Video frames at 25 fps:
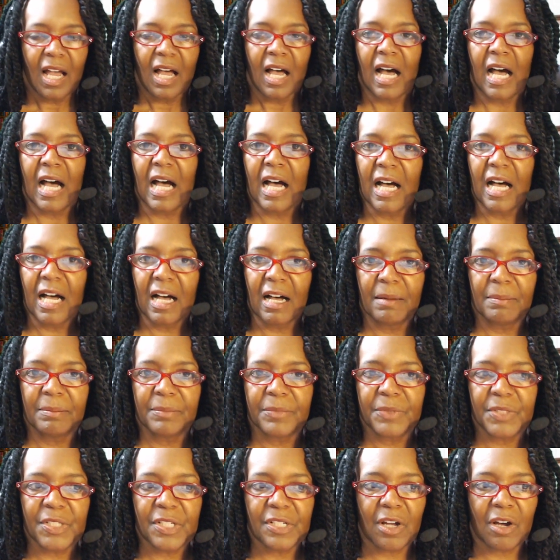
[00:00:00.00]
um,
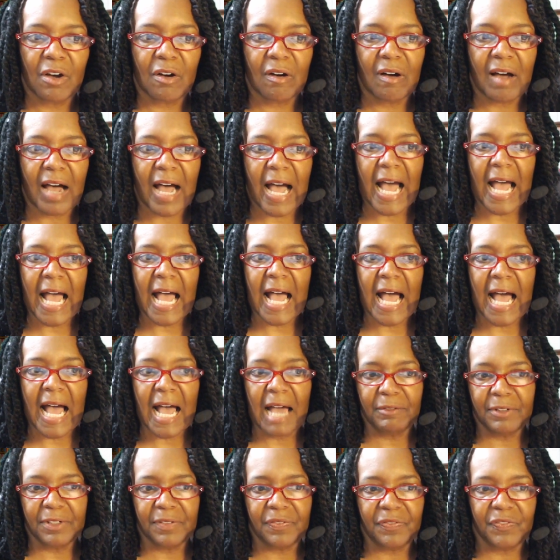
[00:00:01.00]
you know, I,
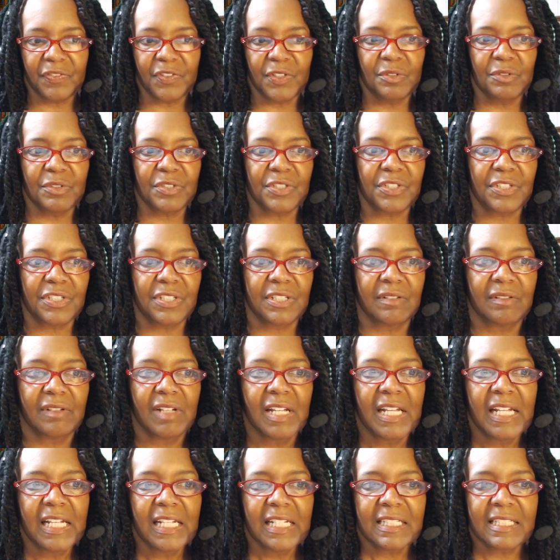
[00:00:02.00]
I refuse to
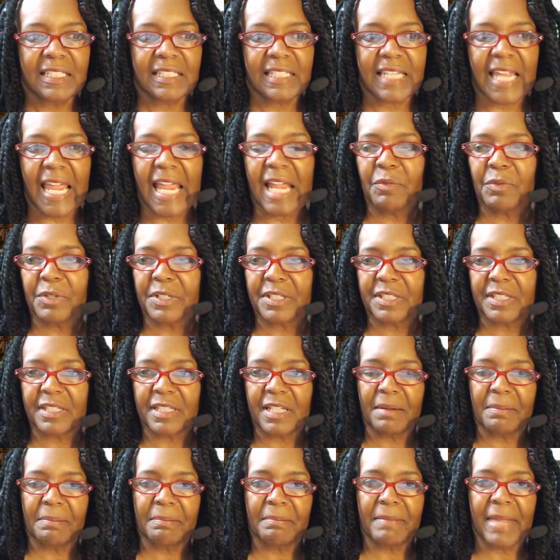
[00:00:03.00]
stay with
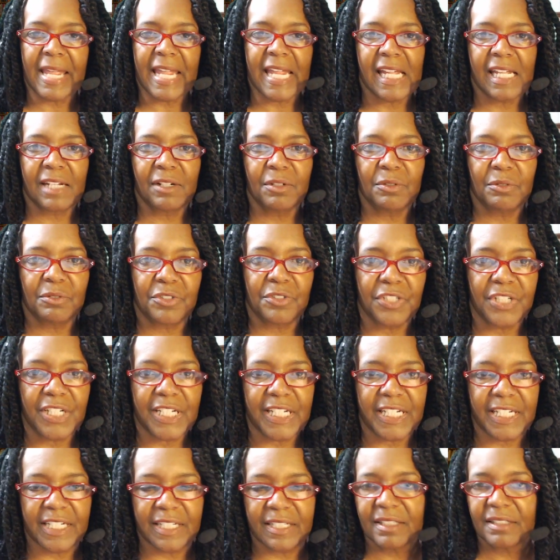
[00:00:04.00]
some man who
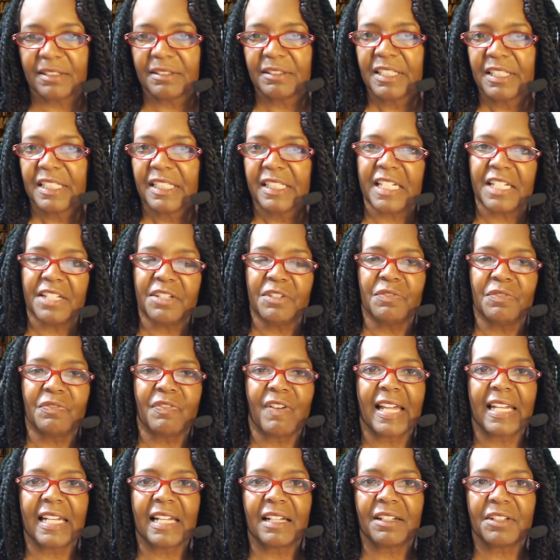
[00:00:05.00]
cheats. Did you
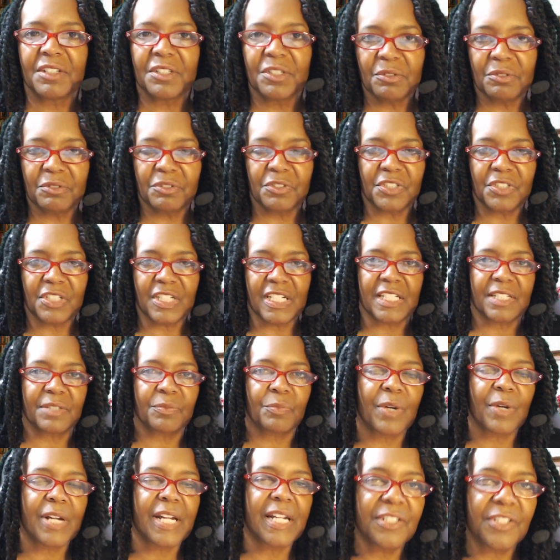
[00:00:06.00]
find out dude cheats?
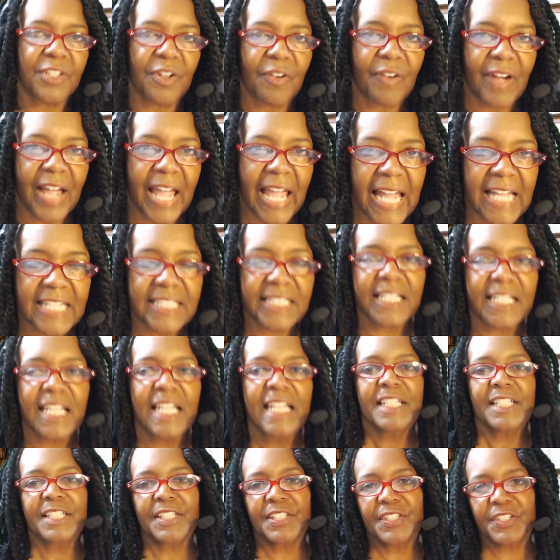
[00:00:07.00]
Where's your ass?
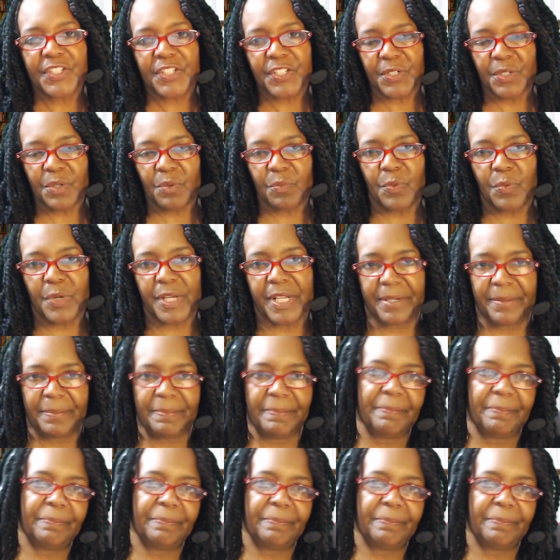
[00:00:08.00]
Still with him.